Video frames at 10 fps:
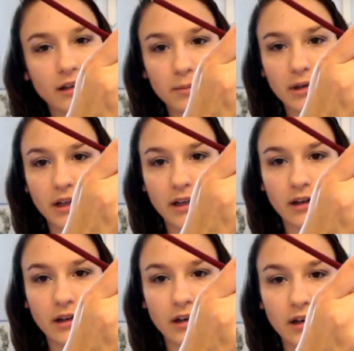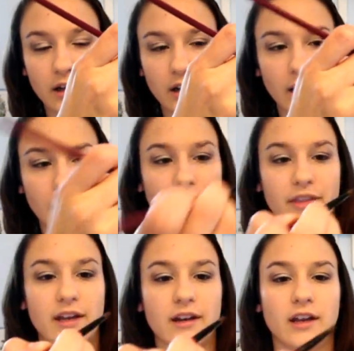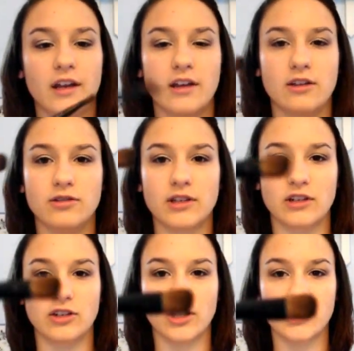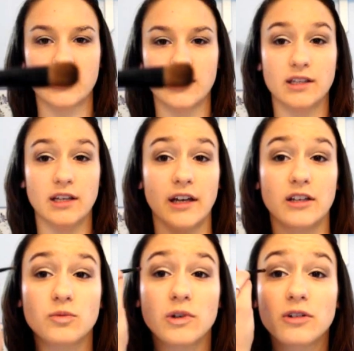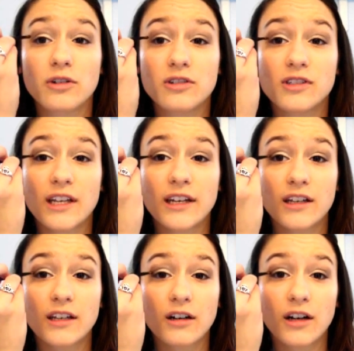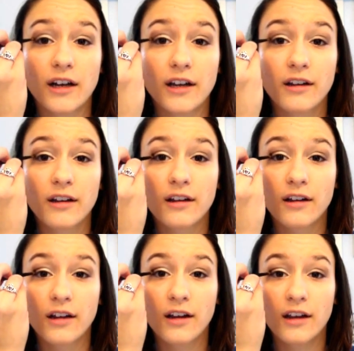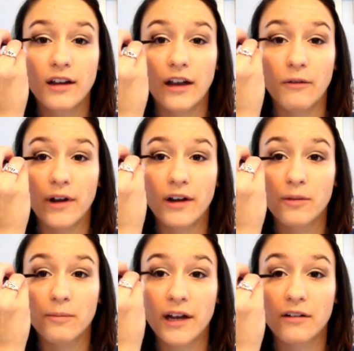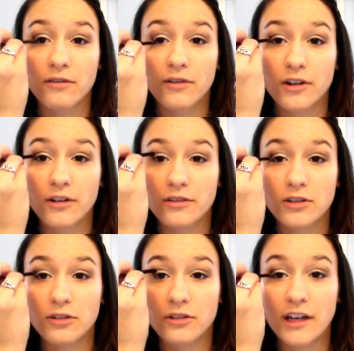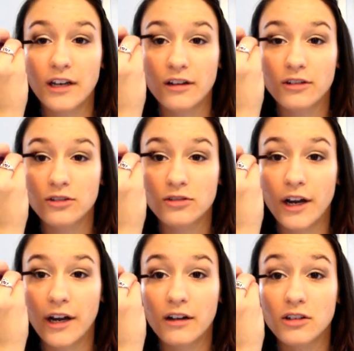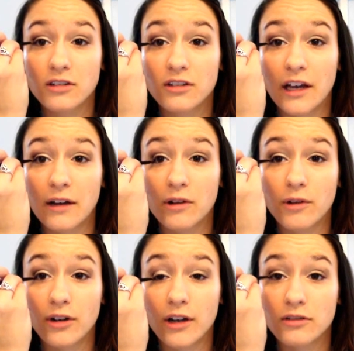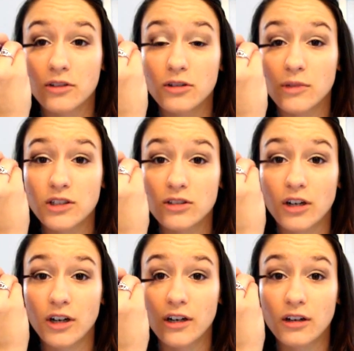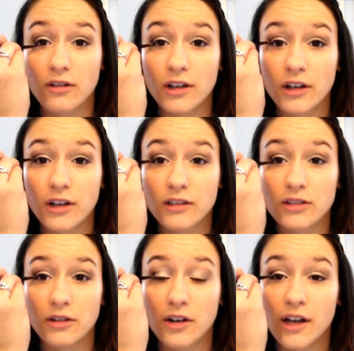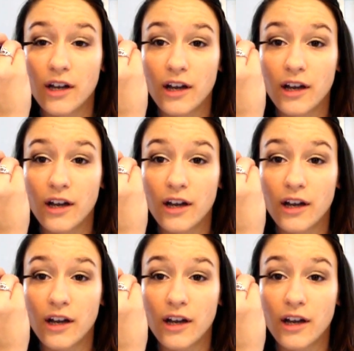dip it in, and then using just this edge, we're going to set it in our eye and wiggle it back and forth to create a little triangle. That way we don't have too much dark going on. So